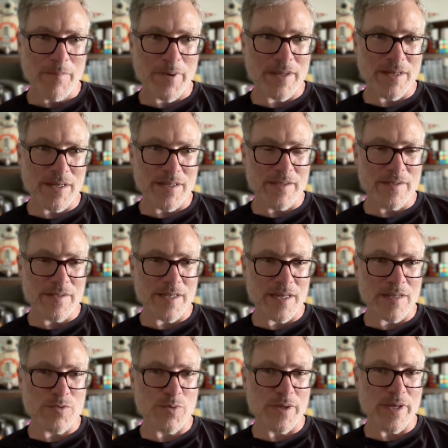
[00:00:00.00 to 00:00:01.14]
But I think
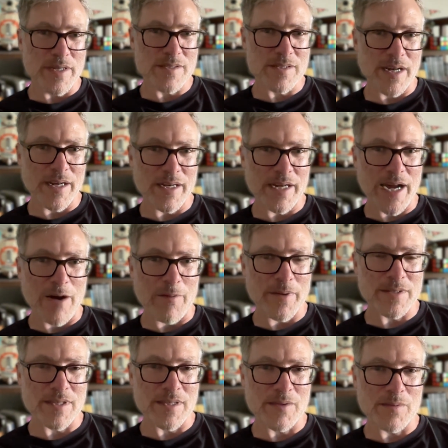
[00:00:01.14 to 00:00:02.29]
it's really exciting now
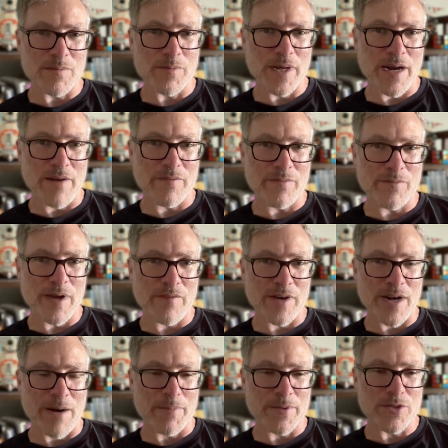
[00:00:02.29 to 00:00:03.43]
because I think we have an
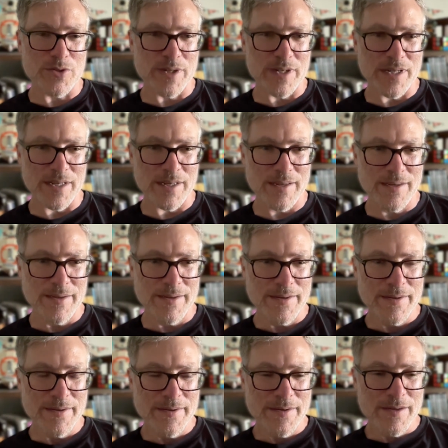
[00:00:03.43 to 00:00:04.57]
opportunity.
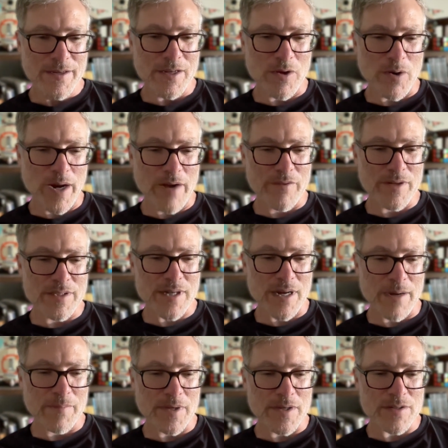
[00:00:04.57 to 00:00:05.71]
Every
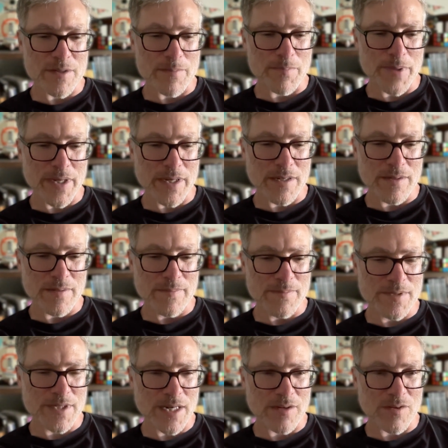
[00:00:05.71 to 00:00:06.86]
time there's a big
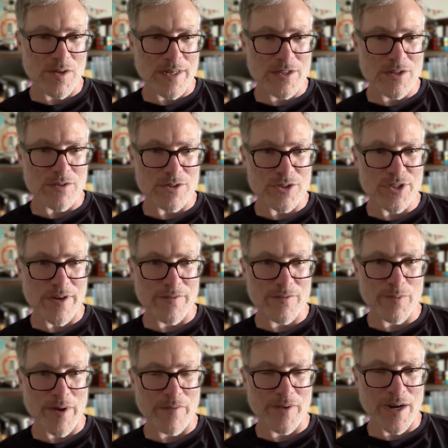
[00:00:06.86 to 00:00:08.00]
technological shift,
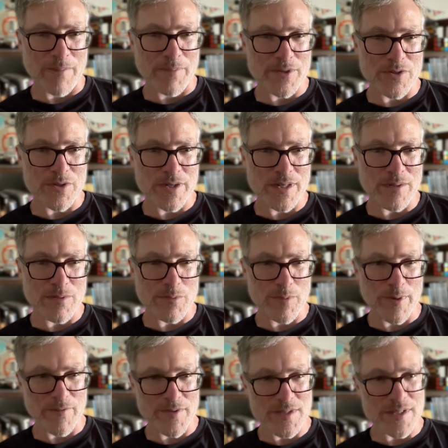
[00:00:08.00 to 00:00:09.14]
we have an opportunity to
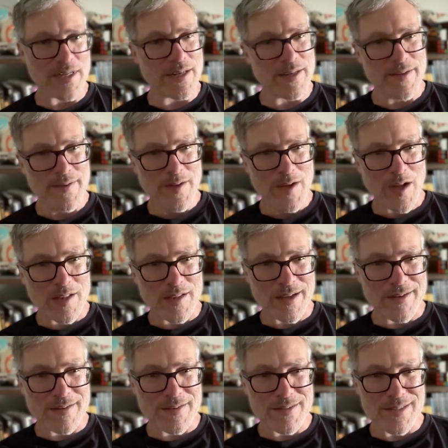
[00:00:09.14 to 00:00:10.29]
revisit a
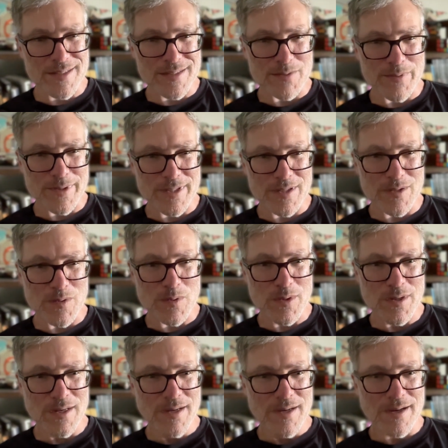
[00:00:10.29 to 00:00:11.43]
lot of the things that we do,
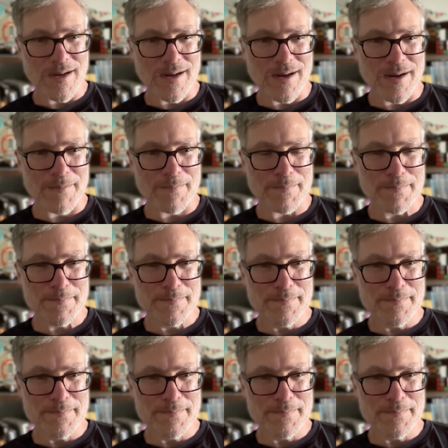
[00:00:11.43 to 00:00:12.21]
um,